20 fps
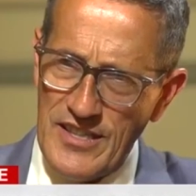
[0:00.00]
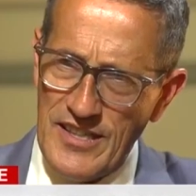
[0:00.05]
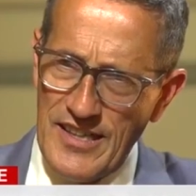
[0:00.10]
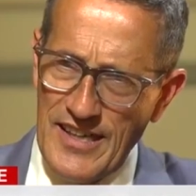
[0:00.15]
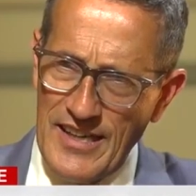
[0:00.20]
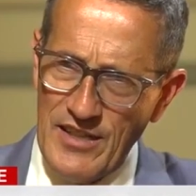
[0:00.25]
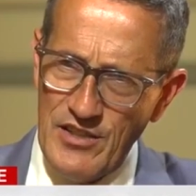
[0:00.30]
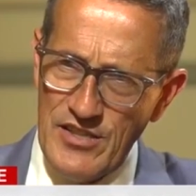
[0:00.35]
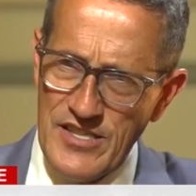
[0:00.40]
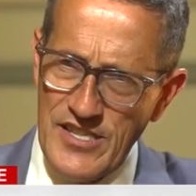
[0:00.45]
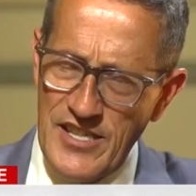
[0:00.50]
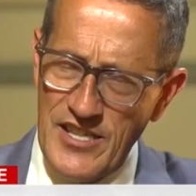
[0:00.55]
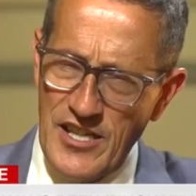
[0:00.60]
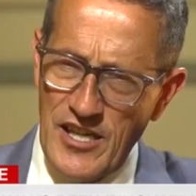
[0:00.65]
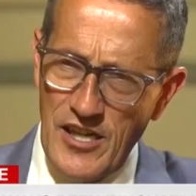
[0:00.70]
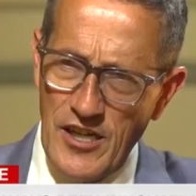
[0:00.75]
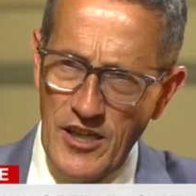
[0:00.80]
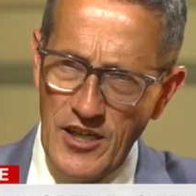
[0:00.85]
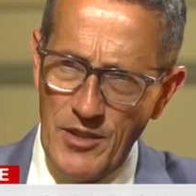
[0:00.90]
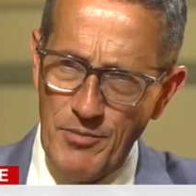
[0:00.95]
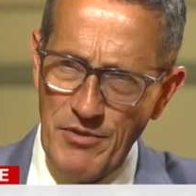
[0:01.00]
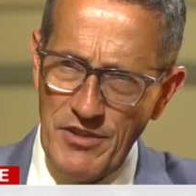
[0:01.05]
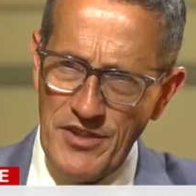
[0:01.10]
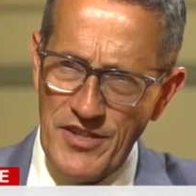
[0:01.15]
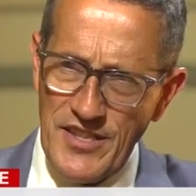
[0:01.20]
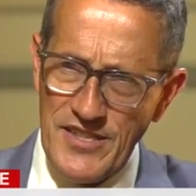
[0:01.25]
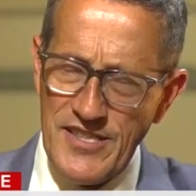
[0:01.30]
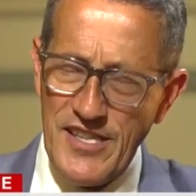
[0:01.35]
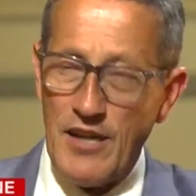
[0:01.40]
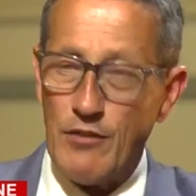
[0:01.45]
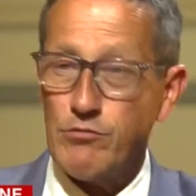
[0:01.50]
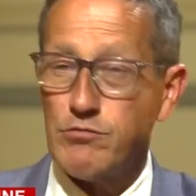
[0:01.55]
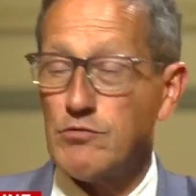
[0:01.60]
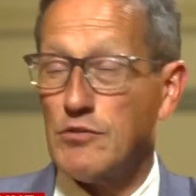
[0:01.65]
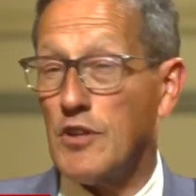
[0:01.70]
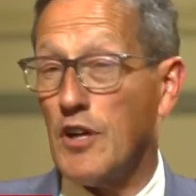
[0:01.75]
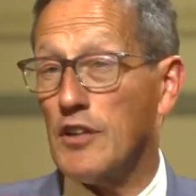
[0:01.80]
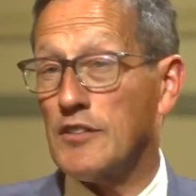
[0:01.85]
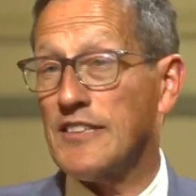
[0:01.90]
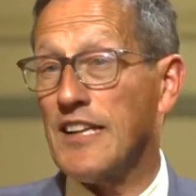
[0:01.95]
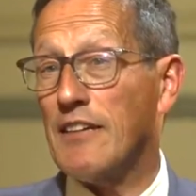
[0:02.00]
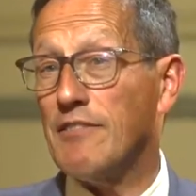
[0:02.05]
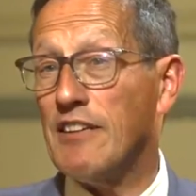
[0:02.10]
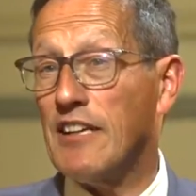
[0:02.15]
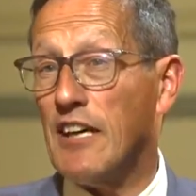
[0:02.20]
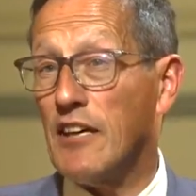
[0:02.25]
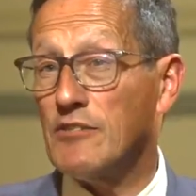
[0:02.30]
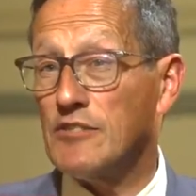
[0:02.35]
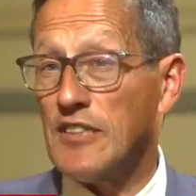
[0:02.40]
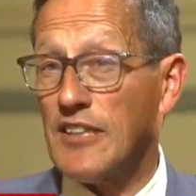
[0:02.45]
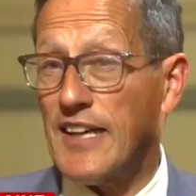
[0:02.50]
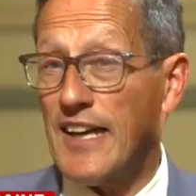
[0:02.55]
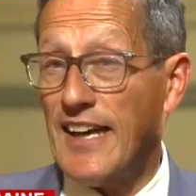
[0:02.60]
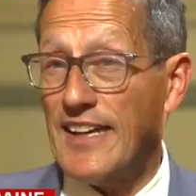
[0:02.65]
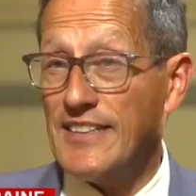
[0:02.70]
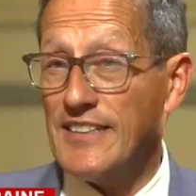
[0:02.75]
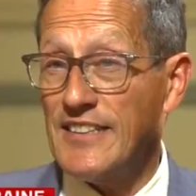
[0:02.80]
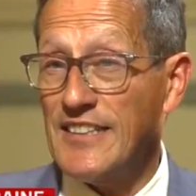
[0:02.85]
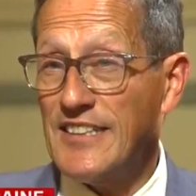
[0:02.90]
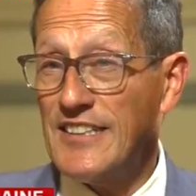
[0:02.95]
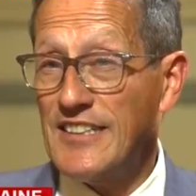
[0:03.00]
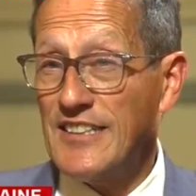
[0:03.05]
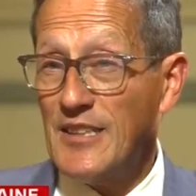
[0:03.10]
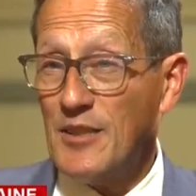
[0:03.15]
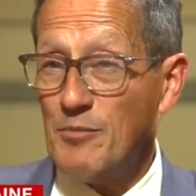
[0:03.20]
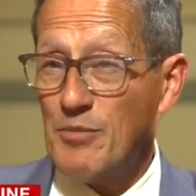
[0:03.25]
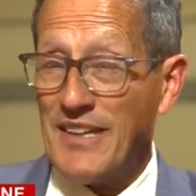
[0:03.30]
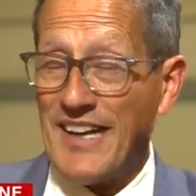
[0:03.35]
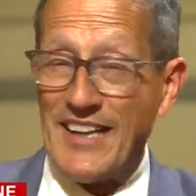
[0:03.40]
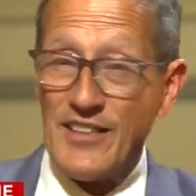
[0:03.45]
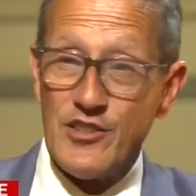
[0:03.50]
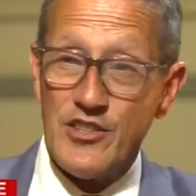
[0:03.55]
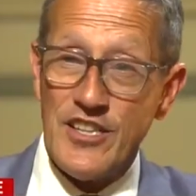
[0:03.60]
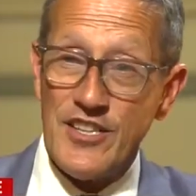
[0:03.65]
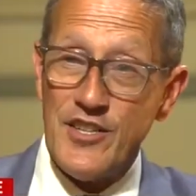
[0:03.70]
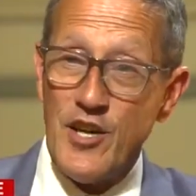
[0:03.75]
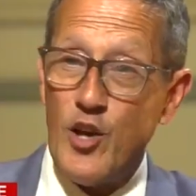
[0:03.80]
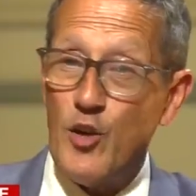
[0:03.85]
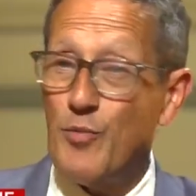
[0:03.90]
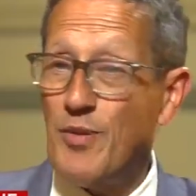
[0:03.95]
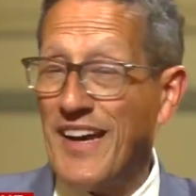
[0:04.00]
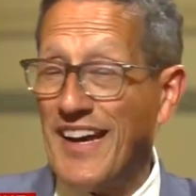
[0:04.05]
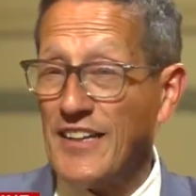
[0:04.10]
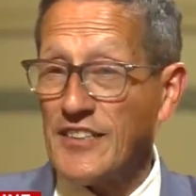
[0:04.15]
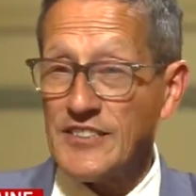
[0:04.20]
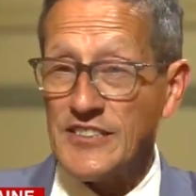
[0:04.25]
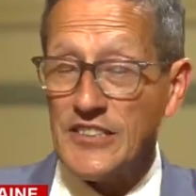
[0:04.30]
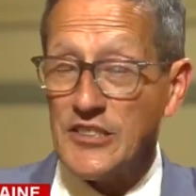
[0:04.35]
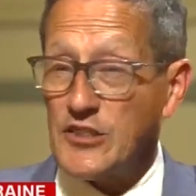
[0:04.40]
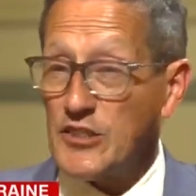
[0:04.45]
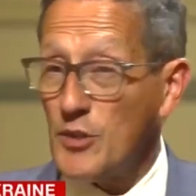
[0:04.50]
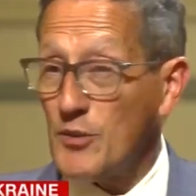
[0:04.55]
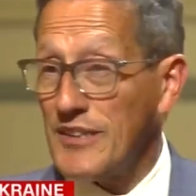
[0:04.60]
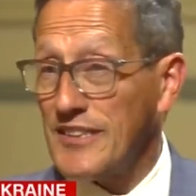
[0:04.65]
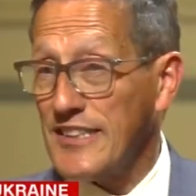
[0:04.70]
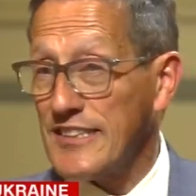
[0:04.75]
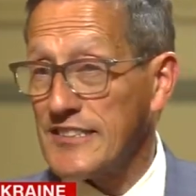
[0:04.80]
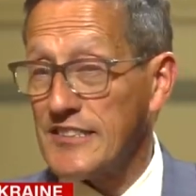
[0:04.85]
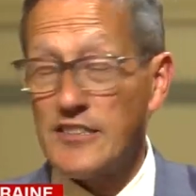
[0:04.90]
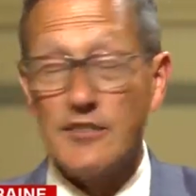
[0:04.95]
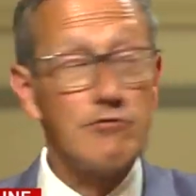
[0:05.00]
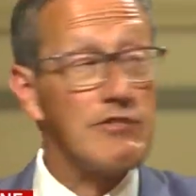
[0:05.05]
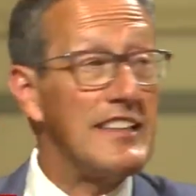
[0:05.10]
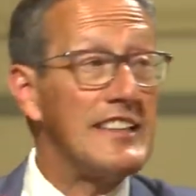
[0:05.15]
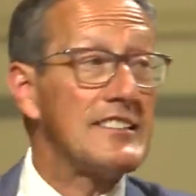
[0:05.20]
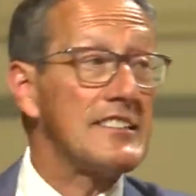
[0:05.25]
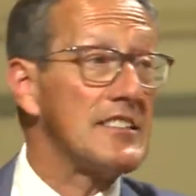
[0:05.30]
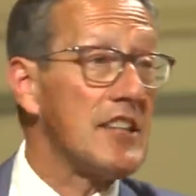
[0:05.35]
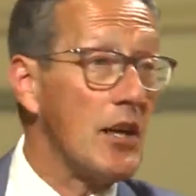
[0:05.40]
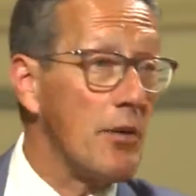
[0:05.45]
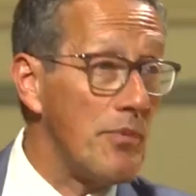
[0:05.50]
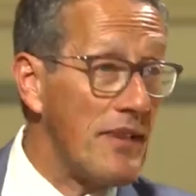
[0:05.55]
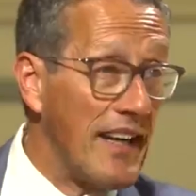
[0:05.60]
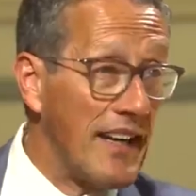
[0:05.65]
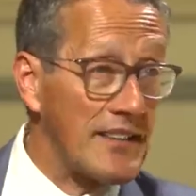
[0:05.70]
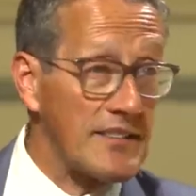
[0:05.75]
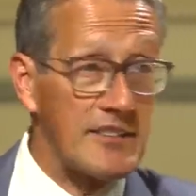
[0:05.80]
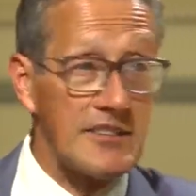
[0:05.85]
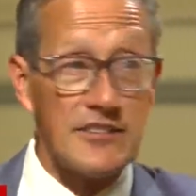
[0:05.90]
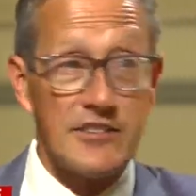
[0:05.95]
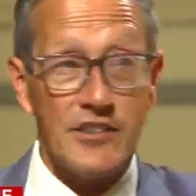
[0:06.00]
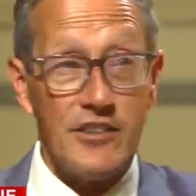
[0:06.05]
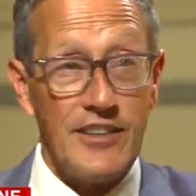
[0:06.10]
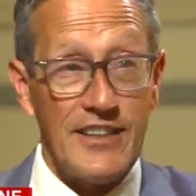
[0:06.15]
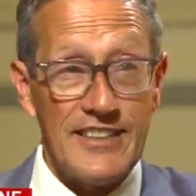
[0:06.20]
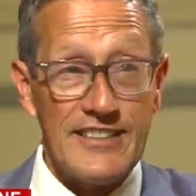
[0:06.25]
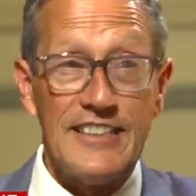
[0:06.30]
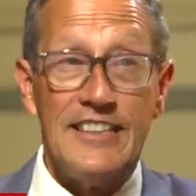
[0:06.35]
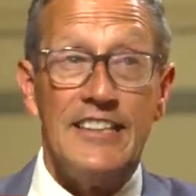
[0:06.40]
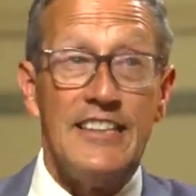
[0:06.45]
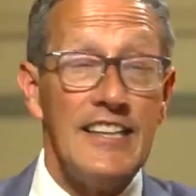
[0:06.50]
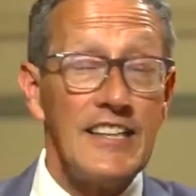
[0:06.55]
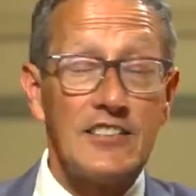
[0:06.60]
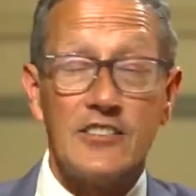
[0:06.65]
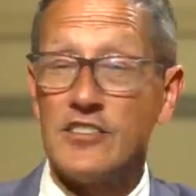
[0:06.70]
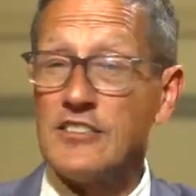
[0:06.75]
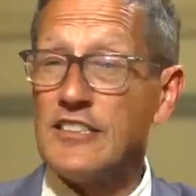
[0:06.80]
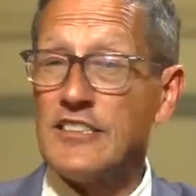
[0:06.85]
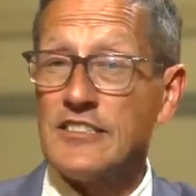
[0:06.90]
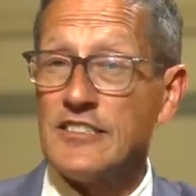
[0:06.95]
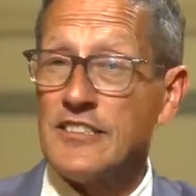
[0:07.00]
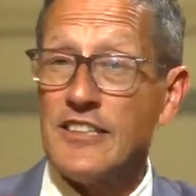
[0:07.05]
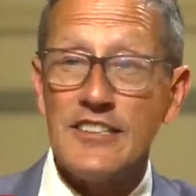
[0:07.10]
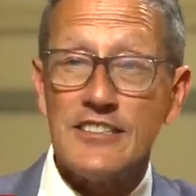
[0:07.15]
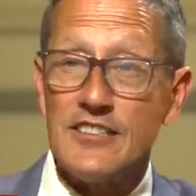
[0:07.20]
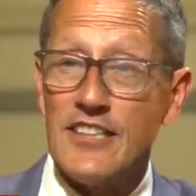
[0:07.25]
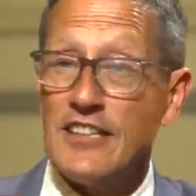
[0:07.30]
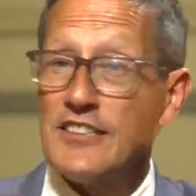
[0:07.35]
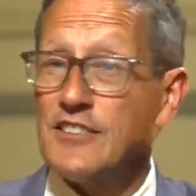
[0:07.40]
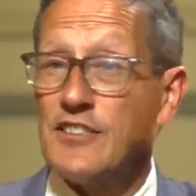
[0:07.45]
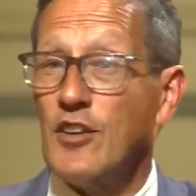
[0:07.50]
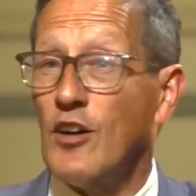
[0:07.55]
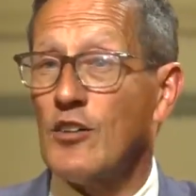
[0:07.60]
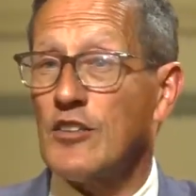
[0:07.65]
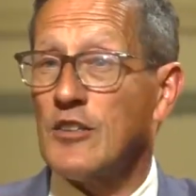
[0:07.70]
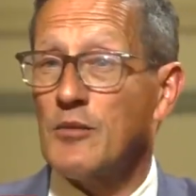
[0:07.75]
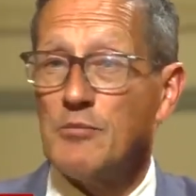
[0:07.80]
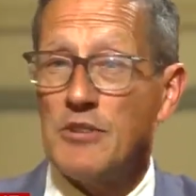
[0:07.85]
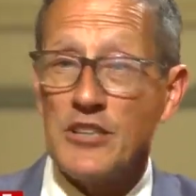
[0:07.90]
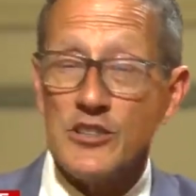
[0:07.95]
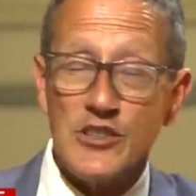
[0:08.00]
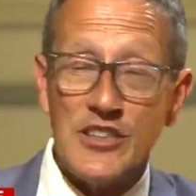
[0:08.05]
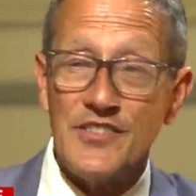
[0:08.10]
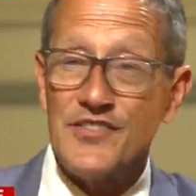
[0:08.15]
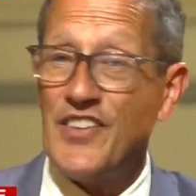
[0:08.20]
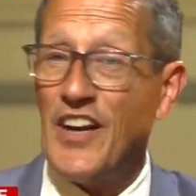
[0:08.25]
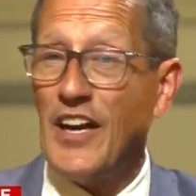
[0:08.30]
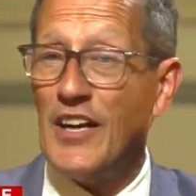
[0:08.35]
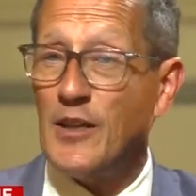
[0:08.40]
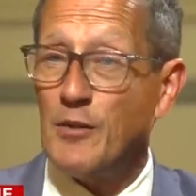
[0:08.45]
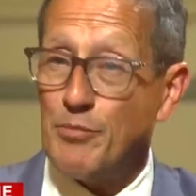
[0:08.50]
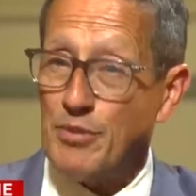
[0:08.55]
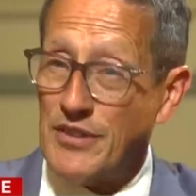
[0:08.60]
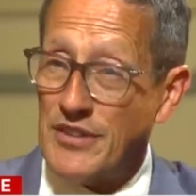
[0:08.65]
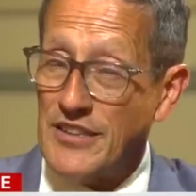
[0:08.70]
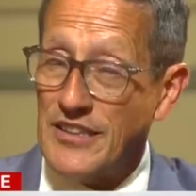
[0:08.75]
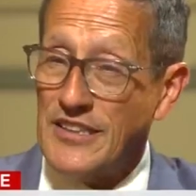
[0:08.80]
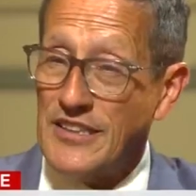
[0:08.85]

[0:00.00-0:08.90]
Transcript: I can see an argument that say, oh God, there he goes again. But actually nobody else is doing this, and the reason nobody else is doing it is because it's not commercially viable.